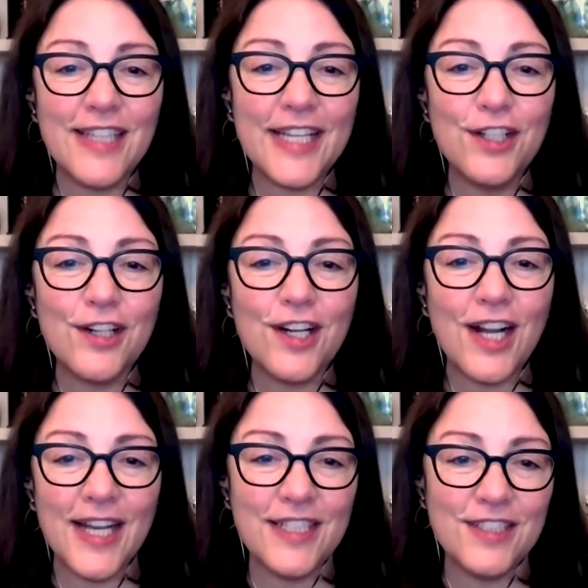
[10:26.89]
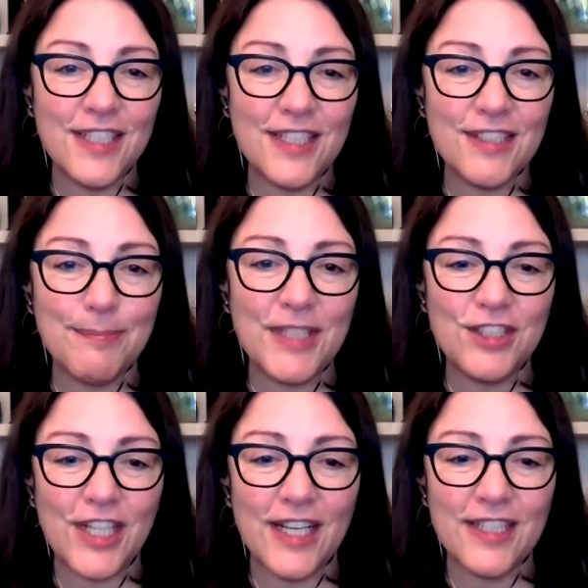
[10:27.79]
Let your ideas be
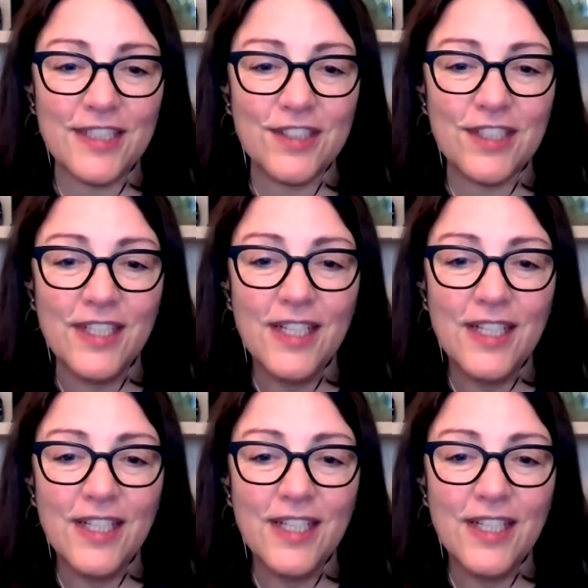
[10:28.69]
challenged.